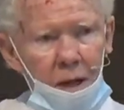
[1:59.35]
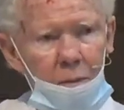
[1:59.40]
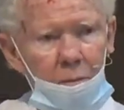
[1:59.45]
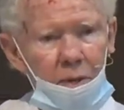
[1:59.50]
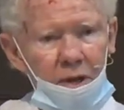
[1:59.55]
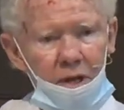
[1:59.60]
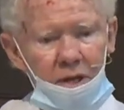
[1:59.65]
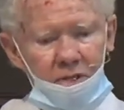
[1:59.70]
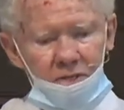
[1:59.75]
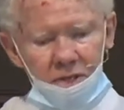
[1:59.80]

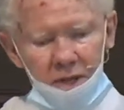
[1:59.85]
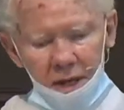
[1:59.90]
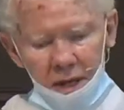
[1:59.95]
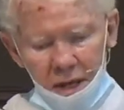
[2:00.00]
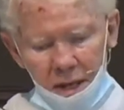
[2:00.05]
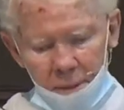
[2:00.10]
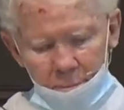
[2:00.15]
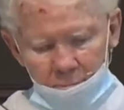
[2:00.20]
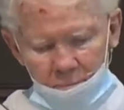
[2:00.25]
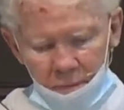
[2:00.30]
But you
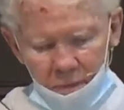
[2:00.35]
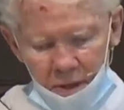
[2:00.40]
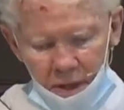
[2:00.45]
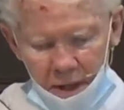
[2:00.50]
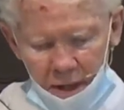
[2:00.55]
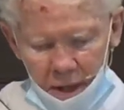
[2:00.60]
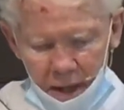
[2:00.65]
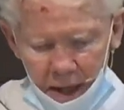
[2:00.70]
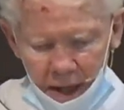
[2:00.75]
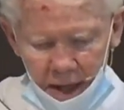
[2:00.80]
see,
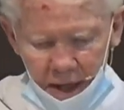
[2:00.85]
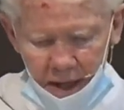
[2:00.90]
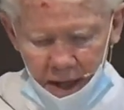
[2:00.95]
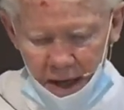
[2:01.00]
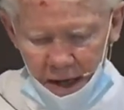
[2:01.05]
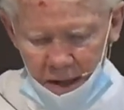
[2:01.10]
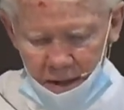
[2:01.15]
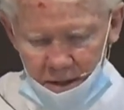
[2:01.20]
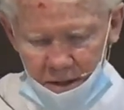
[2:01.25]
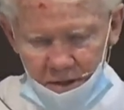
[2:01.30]
like an
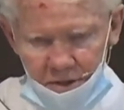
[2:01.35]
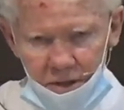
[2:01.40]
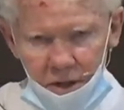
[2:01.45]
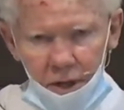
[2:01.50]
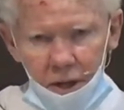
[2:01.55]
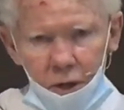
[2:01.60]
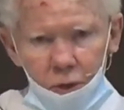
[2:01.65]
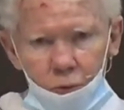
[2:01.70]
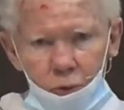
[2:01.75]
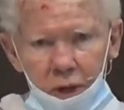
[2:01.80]
artist,
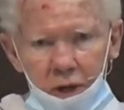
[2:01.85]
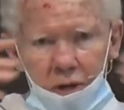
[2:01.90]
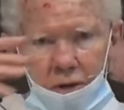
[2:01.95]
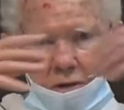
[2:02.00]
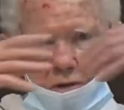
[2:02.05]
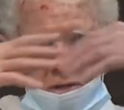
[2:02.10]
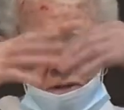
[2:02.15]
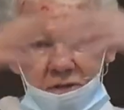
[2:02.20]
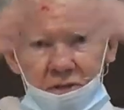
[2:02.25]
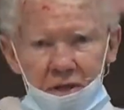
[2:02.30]
we
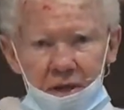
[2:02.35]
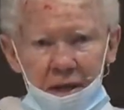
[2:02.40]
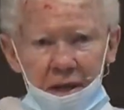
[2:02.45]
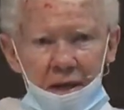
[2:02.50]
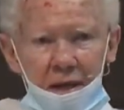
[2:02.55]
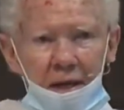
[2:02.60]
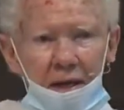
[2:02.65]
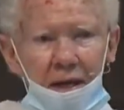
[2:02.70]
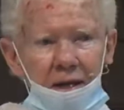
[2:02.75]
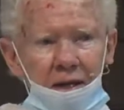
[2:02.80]
don't
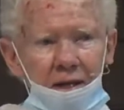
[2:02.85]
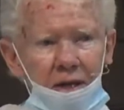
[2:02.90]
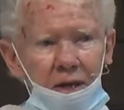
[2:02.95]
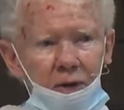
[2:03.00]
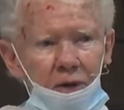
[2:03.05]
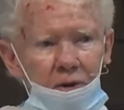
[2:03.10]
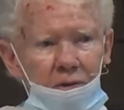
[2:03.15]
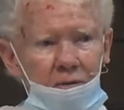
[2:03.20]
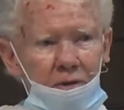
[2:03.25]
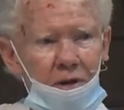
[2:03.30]
see the
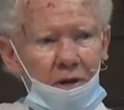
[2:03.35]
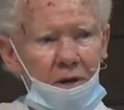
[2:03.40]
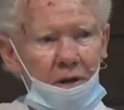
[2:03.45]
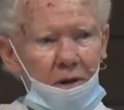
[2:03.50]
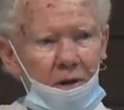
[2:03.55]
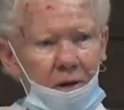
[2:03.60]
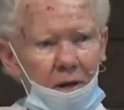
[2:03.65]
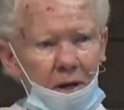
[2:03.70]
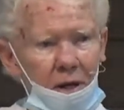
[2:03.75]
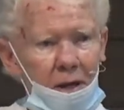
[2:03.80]

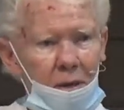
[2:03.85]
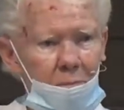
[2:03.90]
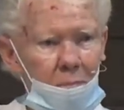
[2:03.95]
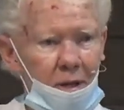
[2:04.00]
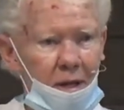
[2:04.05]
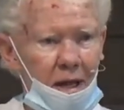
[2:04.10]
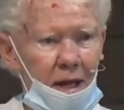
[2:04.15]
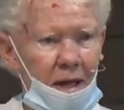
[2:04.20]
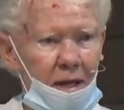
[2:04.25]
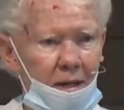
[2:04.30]
overall
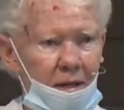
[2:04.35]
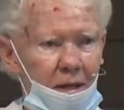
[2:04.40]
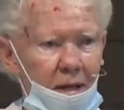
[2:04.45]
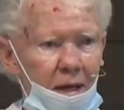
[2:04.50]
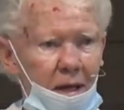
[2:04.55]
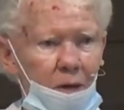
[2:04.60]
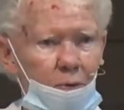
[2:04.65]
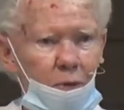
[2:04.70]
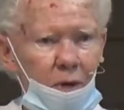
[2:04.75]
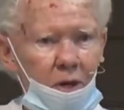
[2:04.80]
plan.
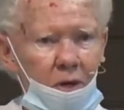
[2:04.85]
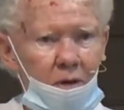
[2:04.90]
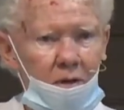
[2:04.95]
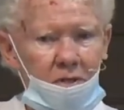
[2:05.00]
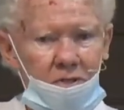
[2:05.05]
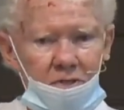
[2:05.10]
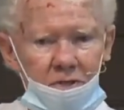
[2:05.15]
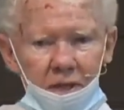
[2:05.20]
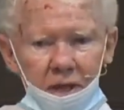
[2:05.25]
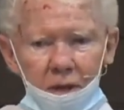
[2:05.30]
We
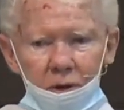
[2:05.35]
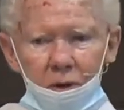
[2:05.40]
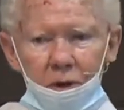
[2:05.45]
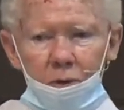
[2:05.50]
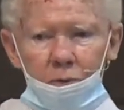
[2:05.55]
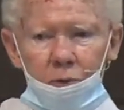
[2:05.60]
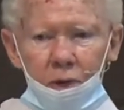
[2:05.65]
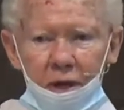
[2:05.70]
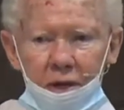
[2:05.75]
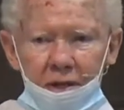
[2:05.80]
don't see
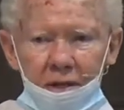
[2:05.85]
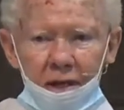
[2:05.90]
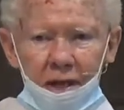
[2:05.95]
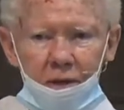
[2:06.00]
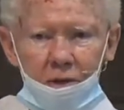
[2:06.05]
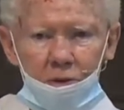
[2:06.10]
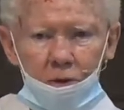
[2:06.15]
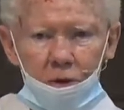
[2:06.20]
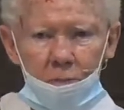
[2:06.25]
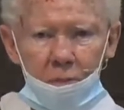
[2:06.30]
what they
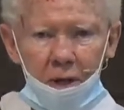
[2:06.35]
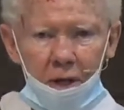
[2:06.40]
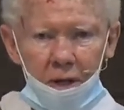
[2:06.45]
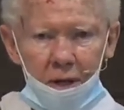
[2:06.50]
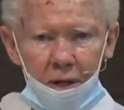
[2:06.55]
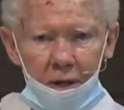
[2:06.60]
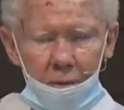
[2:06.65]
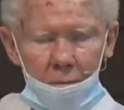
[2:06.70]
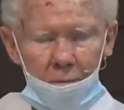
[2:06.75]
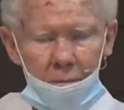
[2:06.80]
could
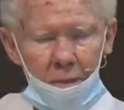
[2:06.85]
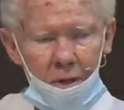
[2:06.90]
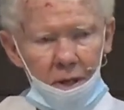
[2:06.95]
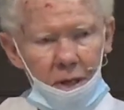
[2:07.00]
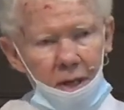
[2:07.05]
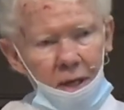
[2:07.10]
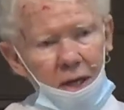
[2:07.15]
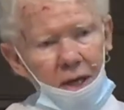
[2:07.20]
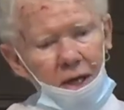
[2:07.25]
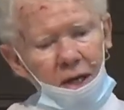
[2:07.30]
become.
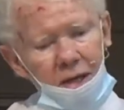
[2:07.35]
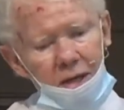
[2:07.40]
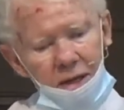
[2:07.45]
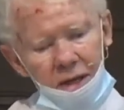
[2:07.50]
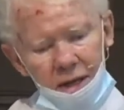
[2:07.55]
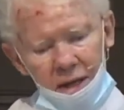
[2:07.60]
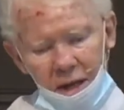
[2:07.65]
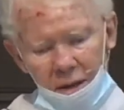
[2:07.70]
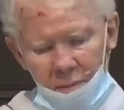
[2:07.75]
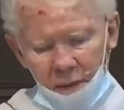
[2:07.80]

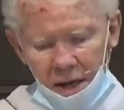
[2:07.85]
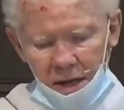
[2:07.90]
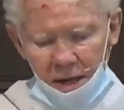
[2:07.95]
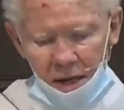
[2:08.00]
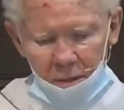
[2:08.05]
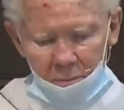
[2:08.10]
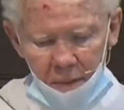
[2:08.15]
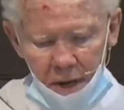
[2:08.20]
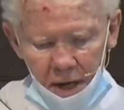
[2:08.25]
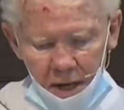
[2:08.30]
There are
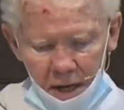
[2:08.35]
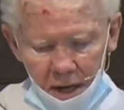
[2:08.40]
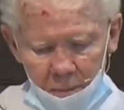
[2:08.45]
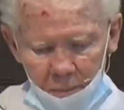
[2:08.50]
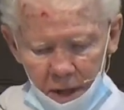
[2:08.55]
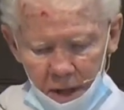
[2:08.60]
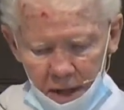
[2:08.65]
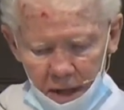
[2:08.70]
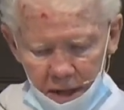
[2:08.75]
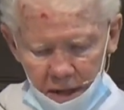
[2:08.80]
many, many,
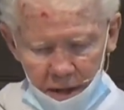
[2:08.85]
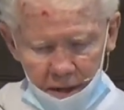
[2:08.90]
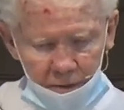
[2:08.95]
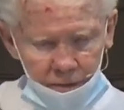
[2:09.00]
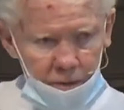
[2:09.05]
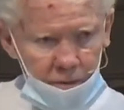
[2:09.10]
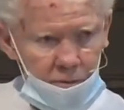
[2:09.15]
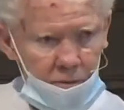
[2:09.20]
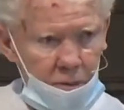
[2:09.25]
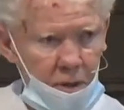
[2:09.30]
many
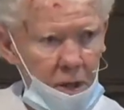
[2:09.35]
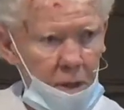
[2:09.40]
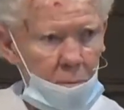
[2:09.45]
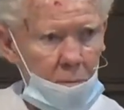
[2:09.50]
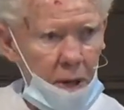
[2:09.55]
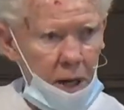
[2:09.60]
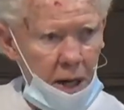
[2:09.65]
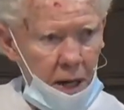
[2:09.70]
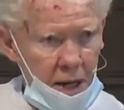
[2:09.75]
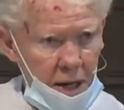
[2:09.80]
different
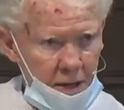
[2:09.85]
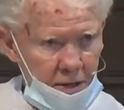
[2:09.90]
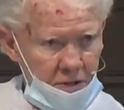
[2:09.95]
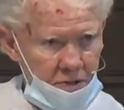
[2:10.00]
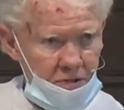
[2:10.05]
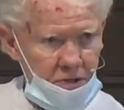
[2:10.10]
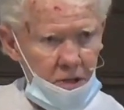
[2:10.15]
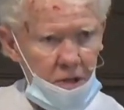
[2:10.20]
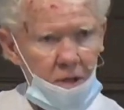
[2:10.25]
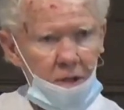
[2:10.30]

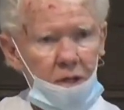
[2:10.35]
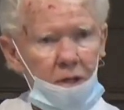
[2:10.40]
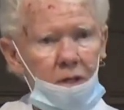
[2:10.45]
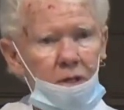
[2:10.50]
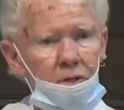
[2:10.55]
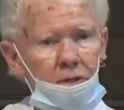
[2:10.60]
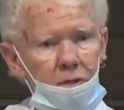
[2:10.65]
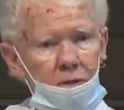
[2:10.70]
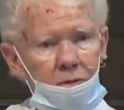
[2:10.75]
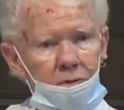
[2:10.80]
paths
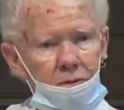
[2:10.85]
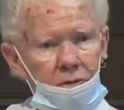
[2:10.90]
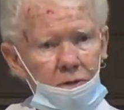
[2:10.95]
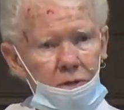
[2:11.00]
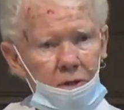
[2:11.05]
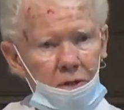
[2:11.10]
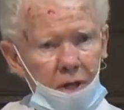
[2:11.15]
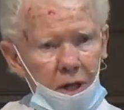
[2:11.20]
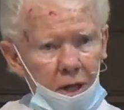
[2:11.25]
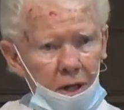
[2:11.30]

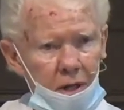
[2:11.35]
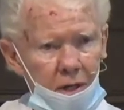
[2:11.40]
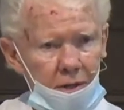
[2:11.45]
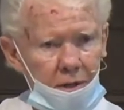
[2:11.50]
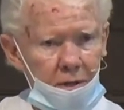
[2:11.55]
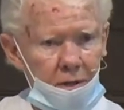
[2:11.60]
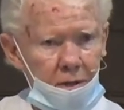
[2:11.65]
to God.